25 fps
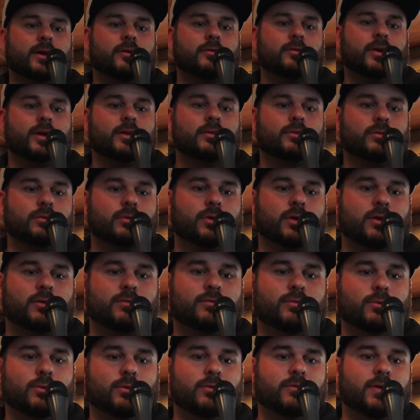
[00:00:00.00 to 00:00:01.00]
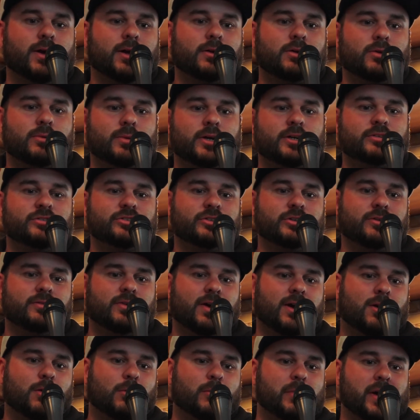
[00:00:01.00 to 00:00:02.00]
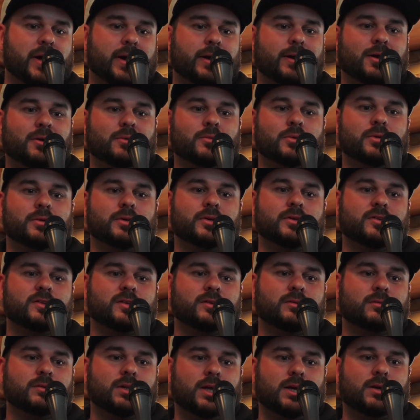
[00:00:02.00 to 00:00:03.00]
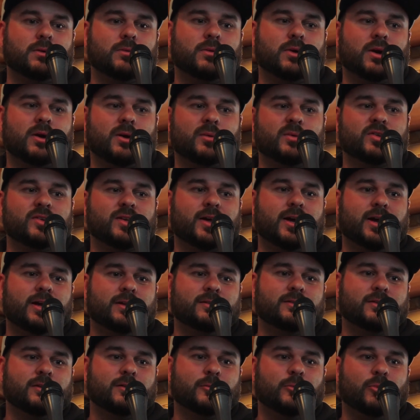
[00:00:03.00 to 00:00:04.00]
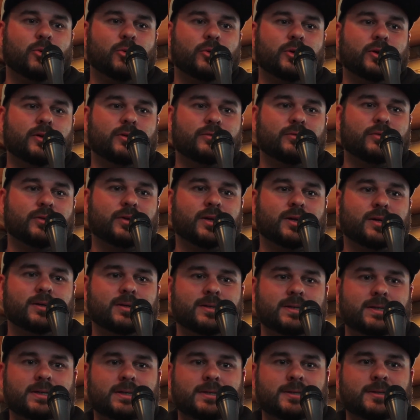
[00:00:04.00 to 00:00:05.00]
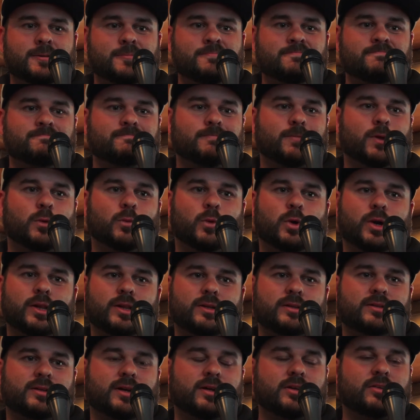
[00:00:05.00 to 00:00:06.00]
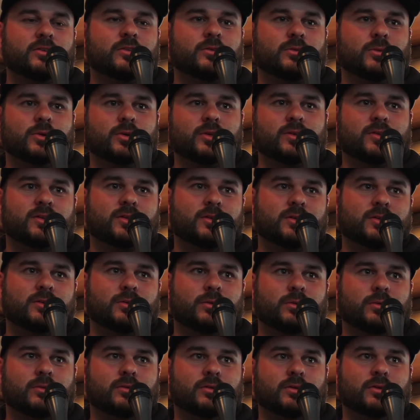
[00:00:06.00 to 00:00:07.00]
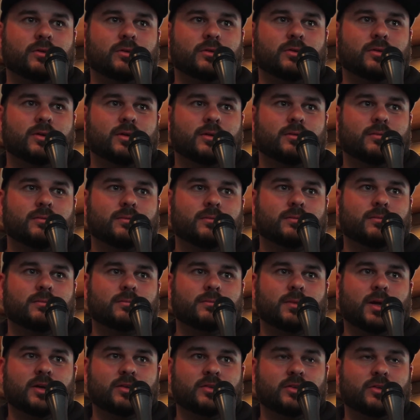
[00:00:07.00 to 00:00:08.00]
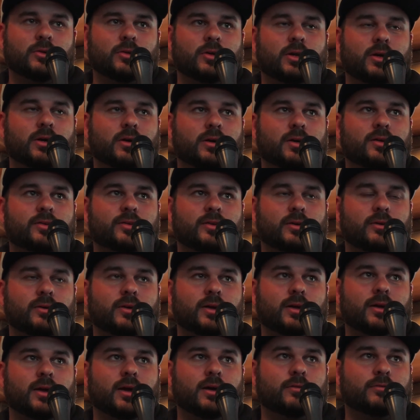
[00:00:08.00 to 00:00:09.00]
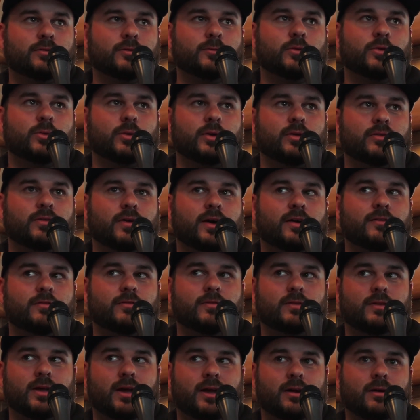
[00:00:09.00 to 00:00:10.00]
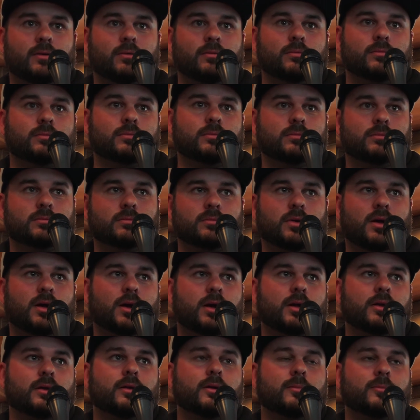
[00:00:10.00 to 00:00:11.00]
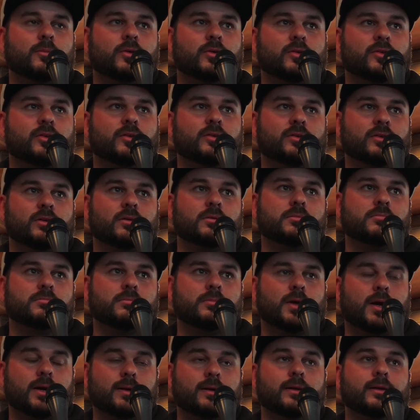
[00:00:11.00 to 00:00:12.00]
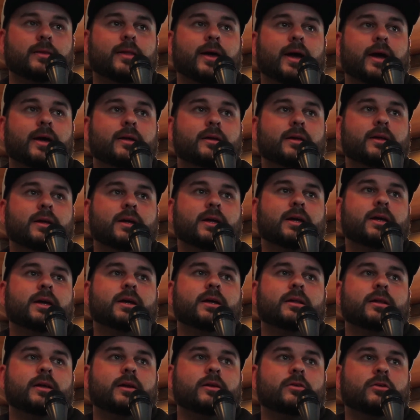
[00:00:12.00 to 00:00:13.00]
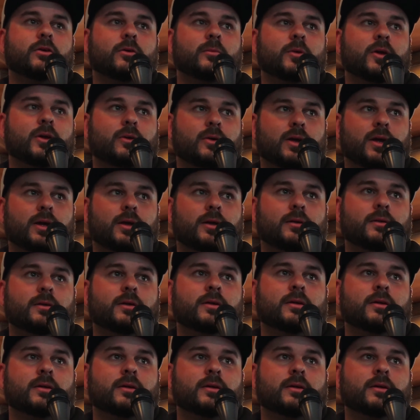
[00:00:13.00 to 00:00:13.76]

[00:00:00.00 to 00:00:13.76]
of ran through like a full evaluation of how bad I was and where I was at, to the point of like one of the tests was to I stood there and he said, okay, count from 25 down, odd numbers. So I did that. Then he told me, okay,